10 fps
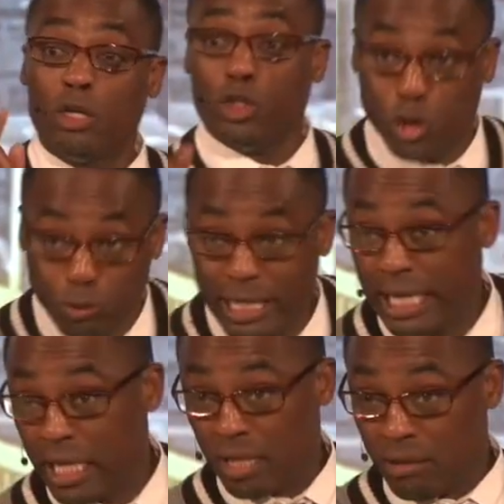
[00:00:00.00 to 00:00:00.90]
You
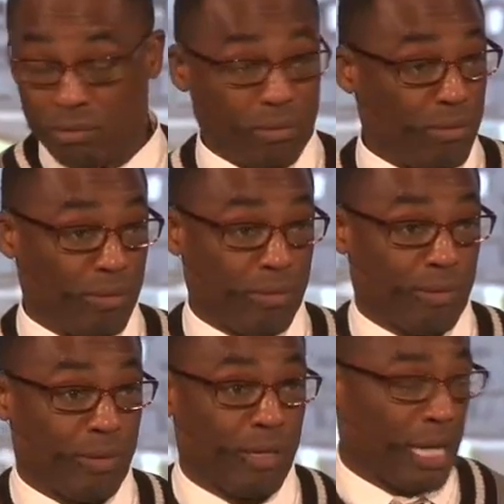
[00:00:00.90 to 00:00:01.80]
did.
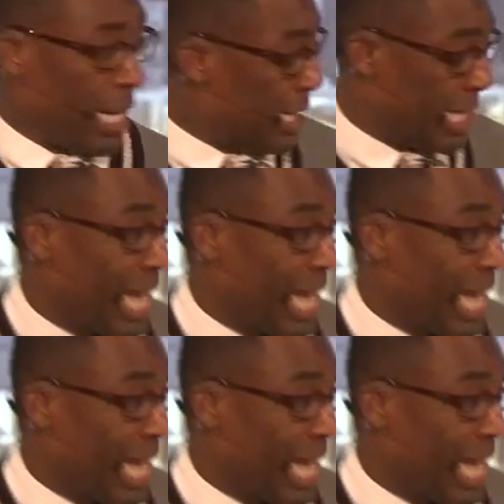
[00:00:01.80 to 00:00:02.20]
Then